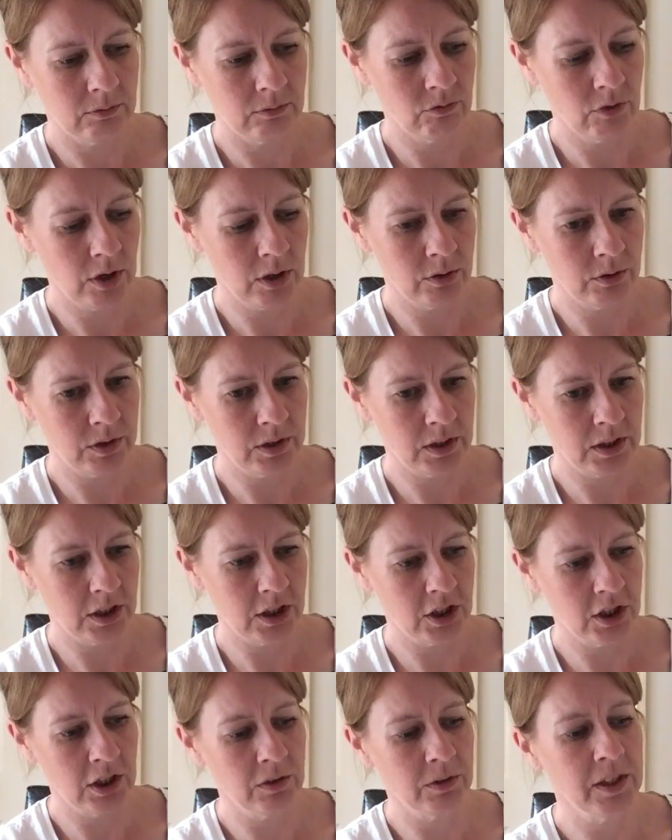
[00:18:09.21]
Road
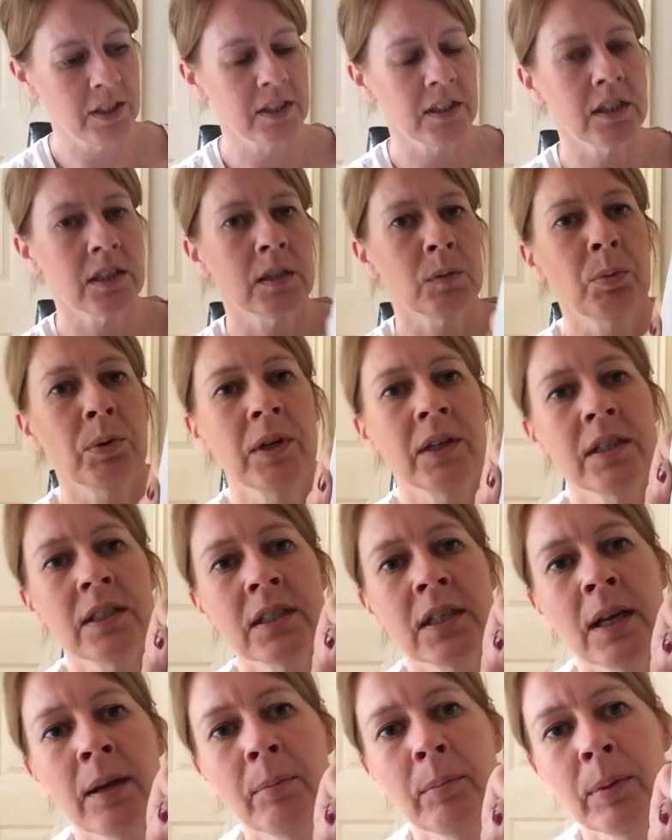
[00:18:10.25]
stitch. So there's the spring
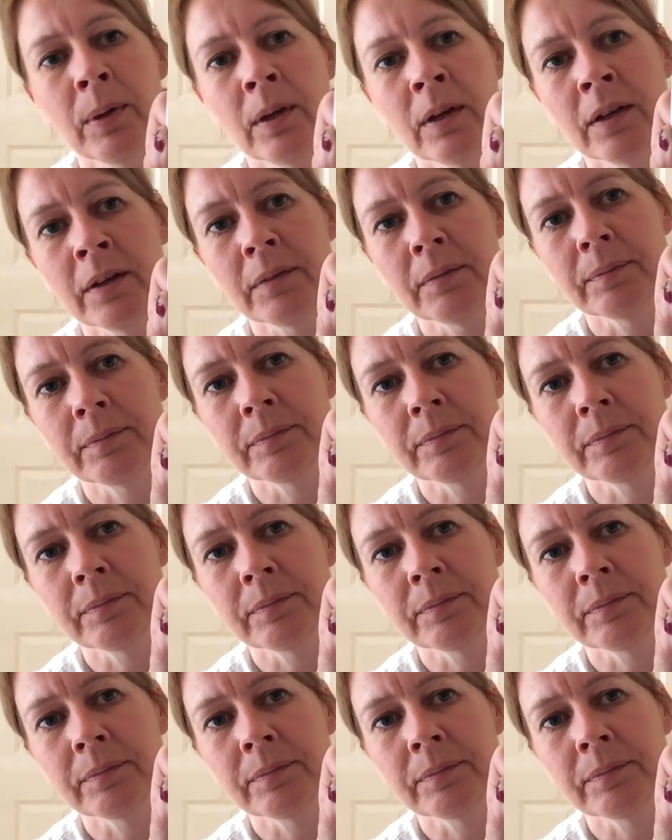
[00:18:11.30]
sampler.